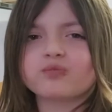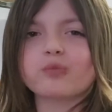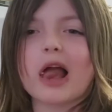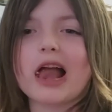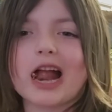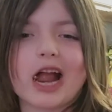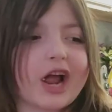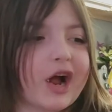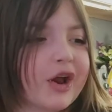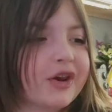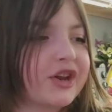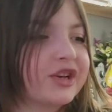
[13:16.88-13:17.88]

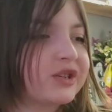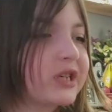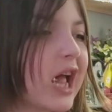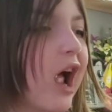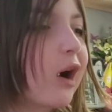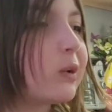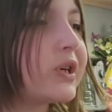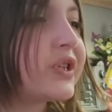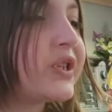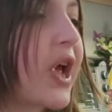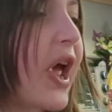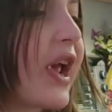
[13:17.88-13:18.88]
And now it
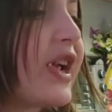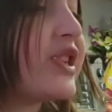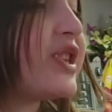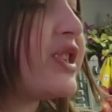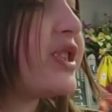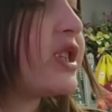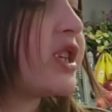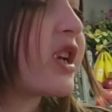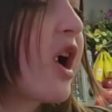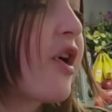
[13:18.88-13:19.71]
tastes